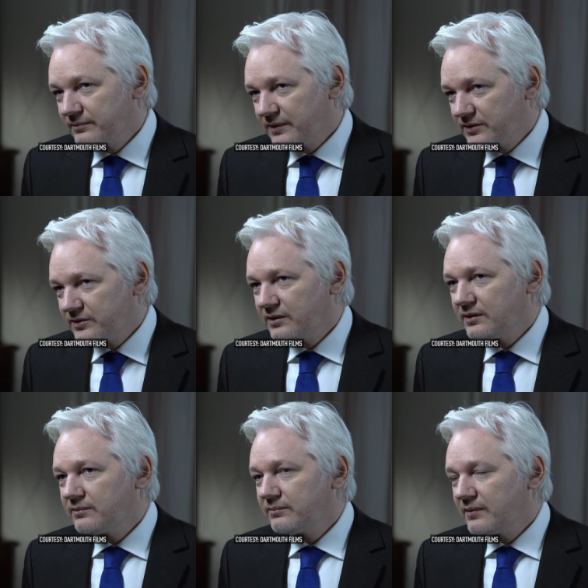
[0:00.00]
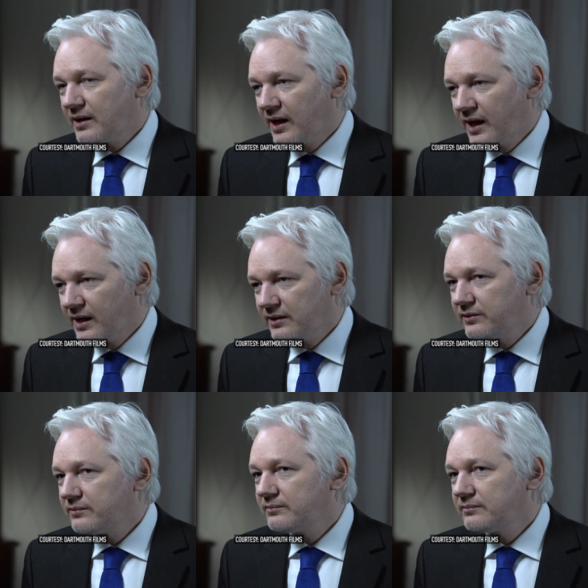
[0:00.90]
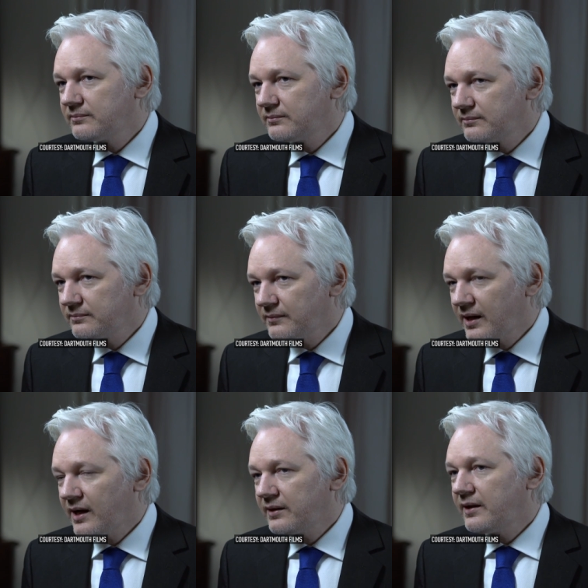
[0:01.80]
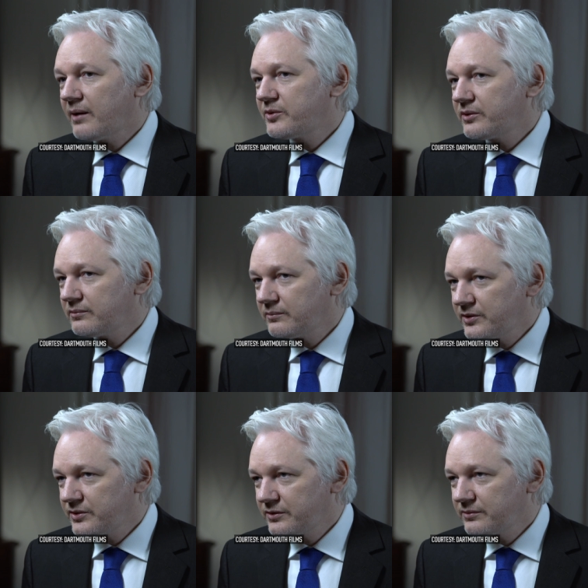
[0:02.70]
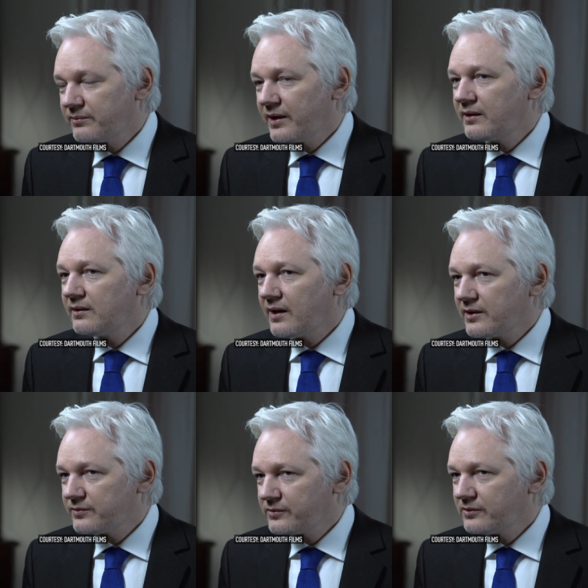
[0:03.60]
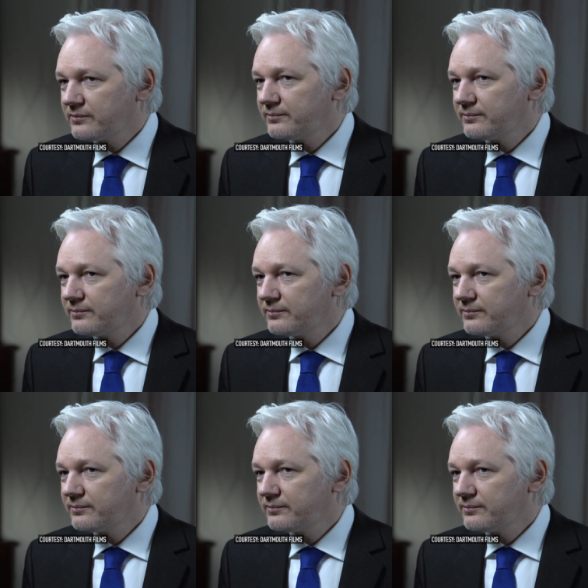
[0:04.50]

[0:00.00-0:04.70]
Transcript: That's a hard adaptation, which they didn't ask for.